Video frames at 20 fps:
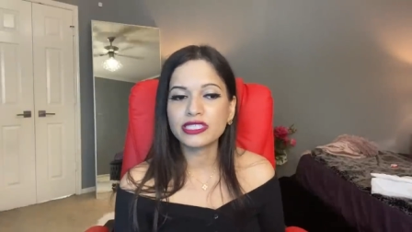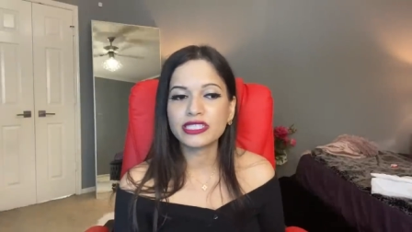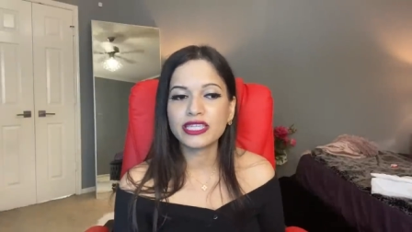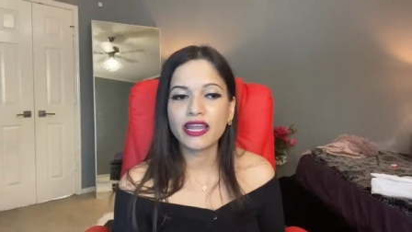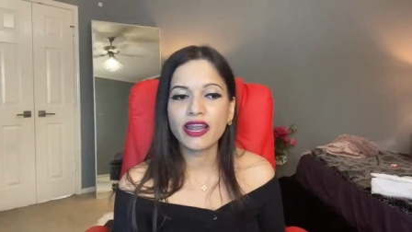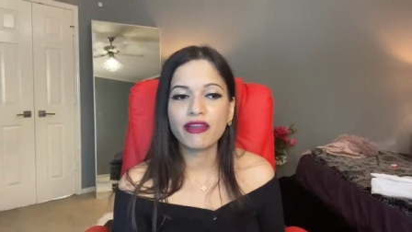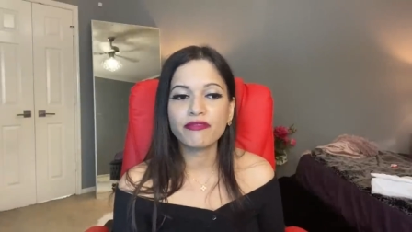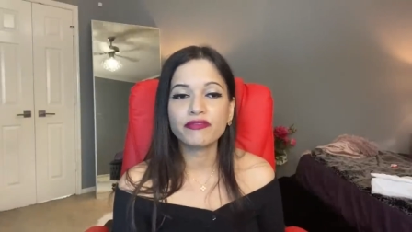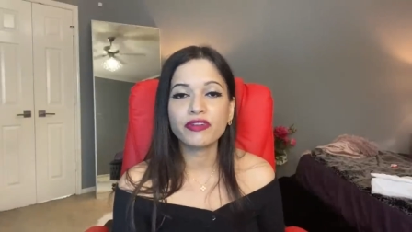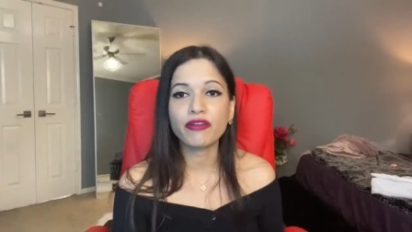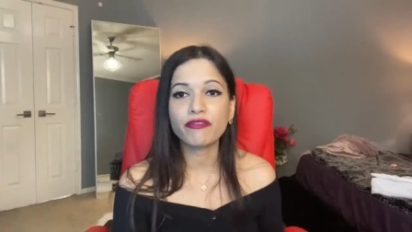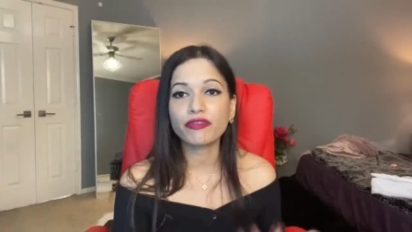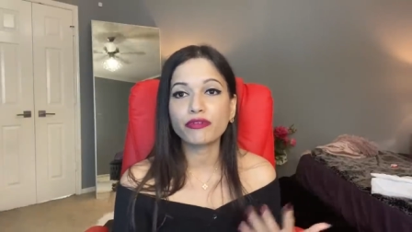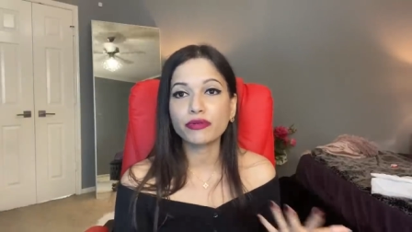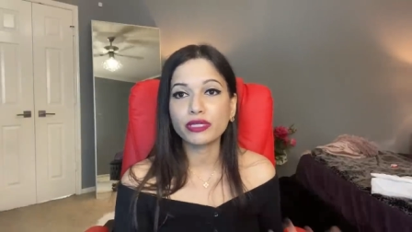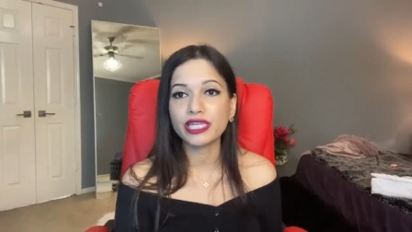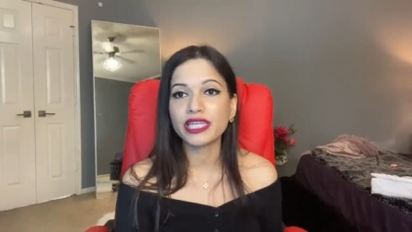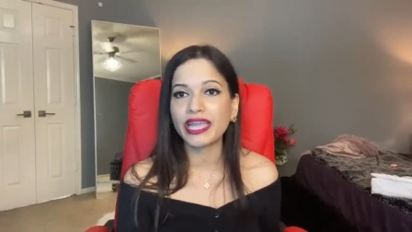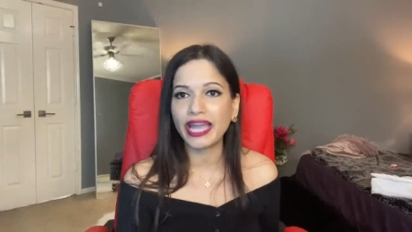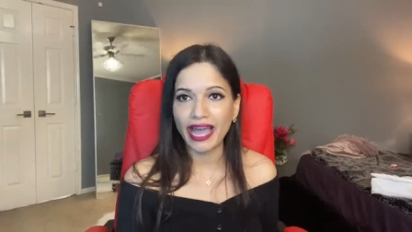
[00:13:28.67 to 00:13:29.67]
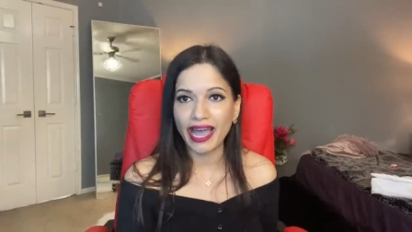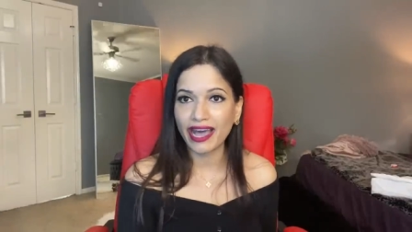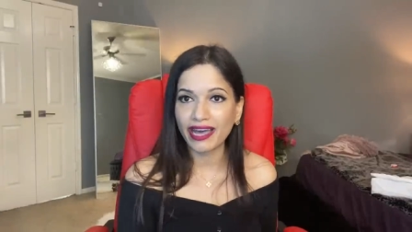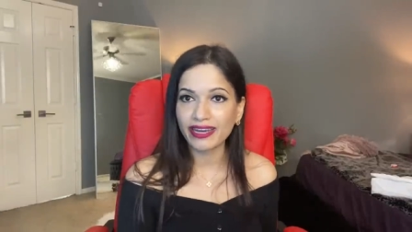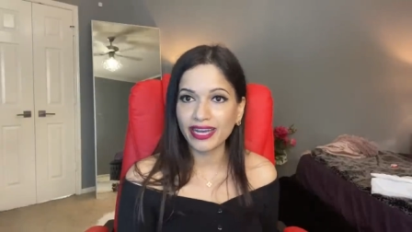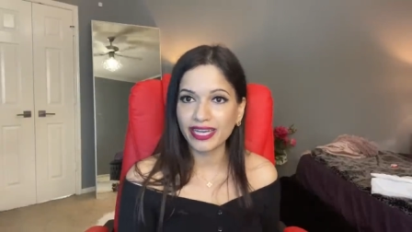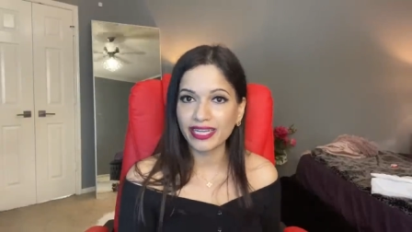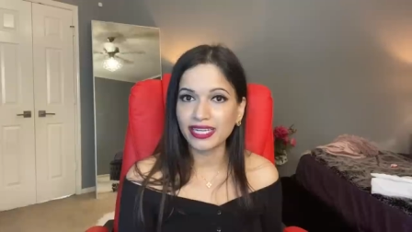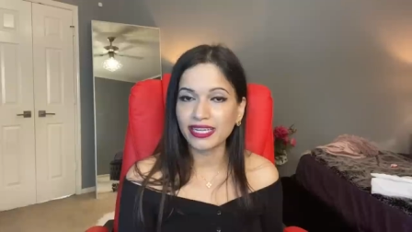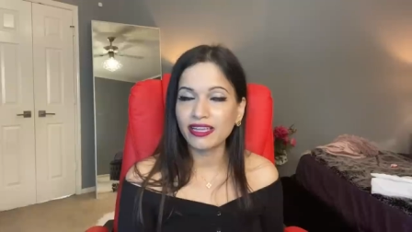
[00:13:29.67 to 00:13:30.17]
that I've never really had
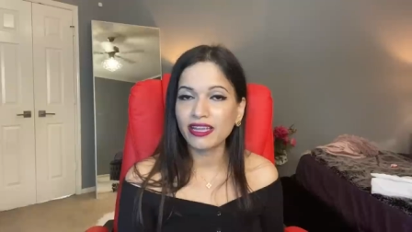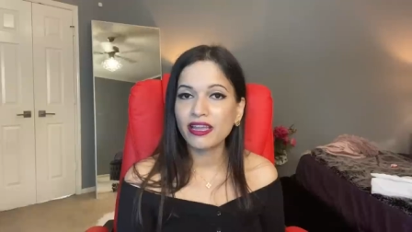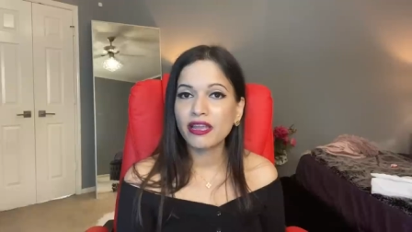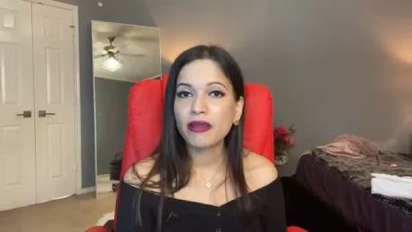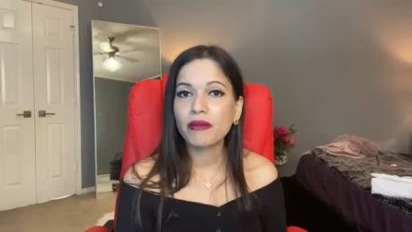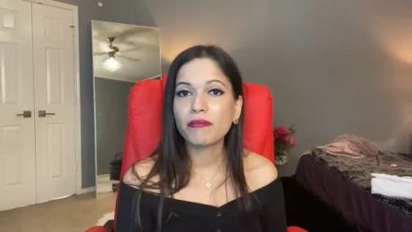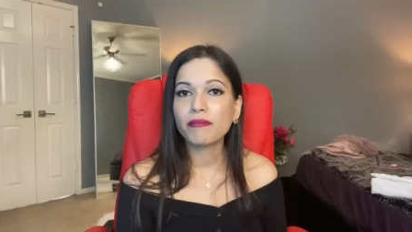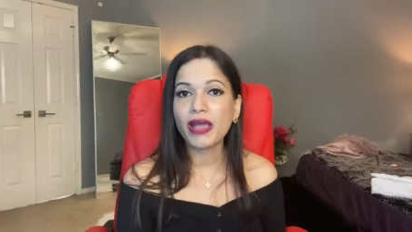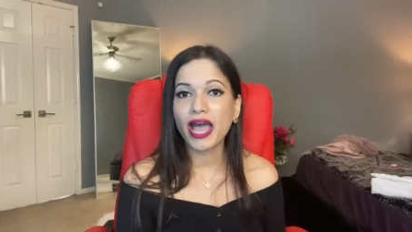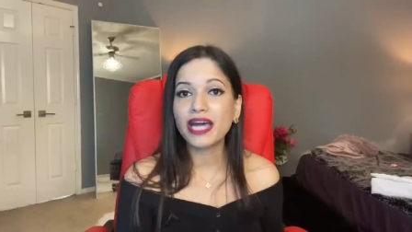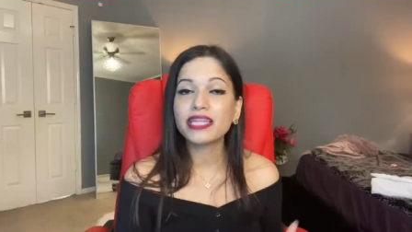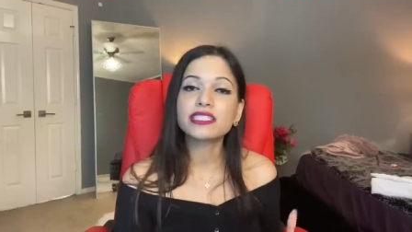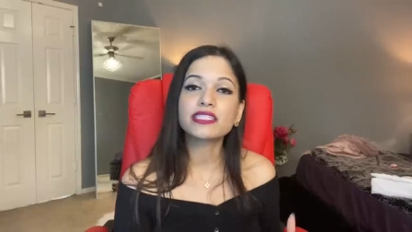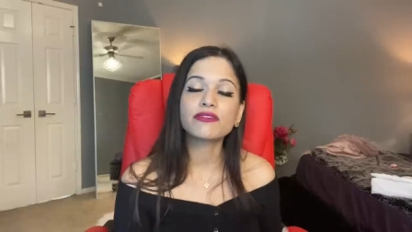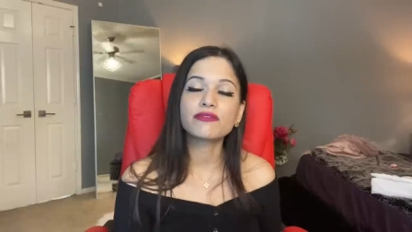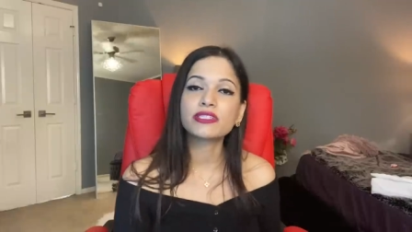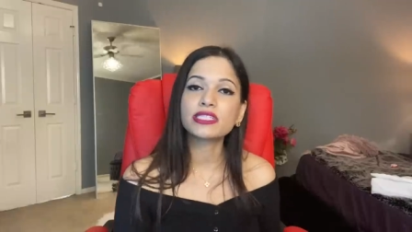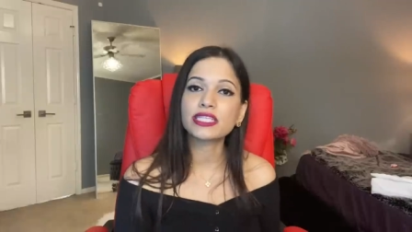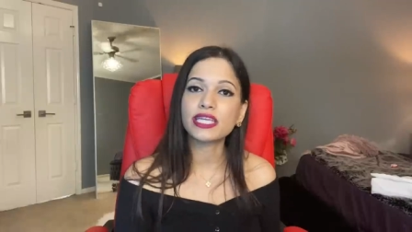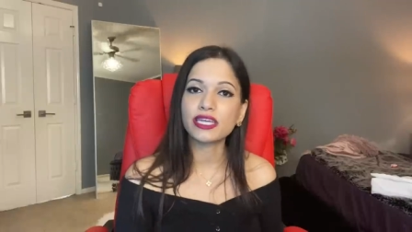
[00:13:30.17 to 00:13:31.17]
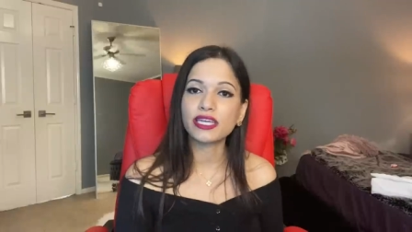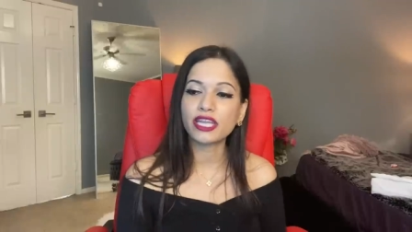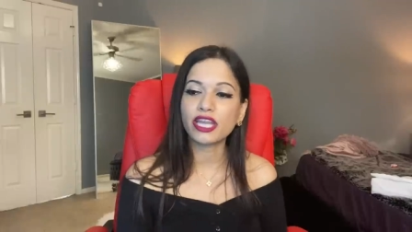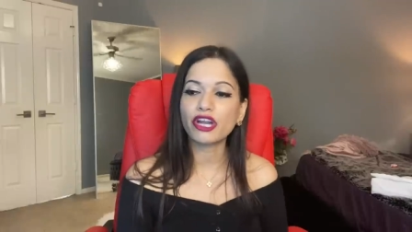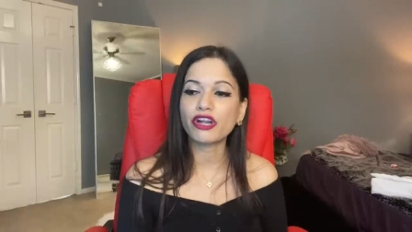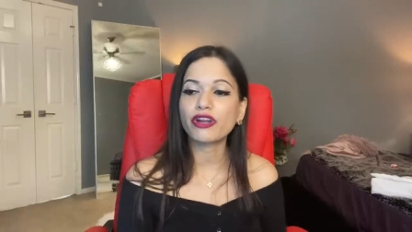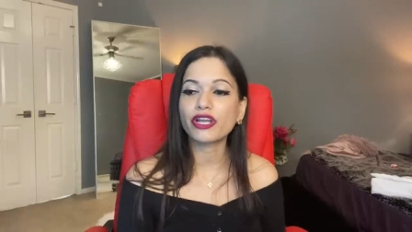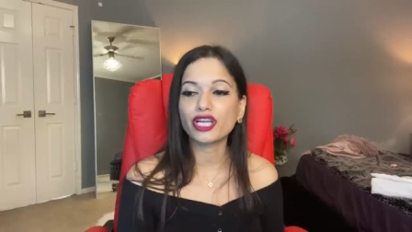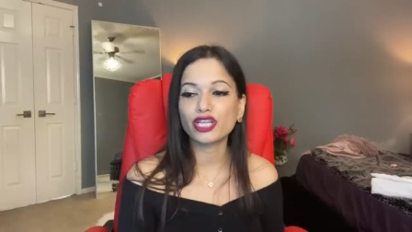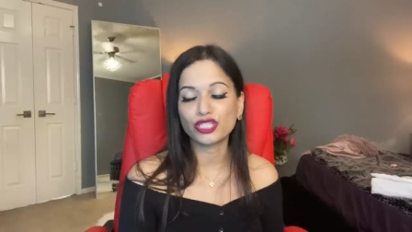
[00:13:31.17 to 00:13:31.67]
any massive
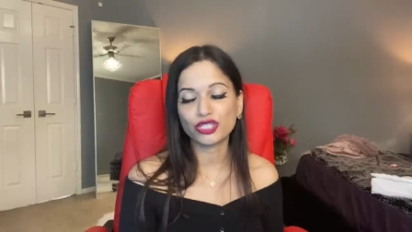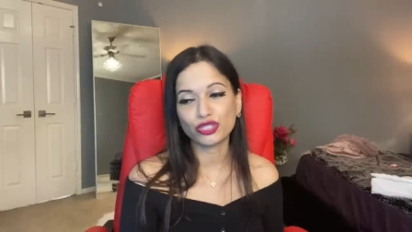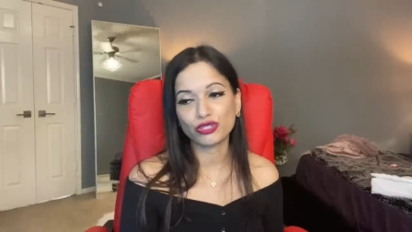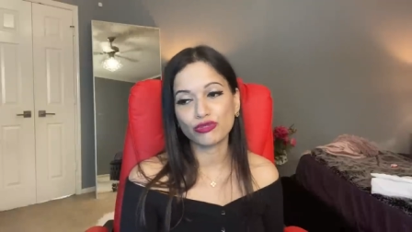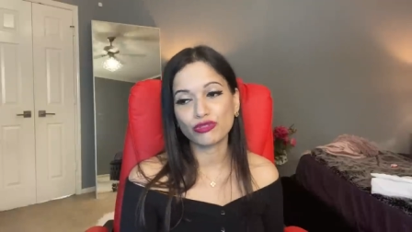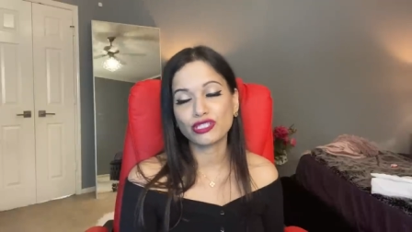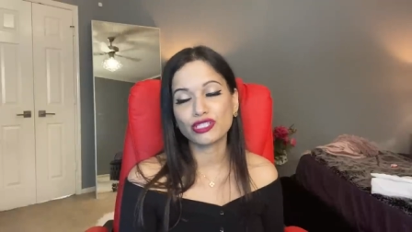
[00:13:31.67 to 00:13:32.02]
skincare issues.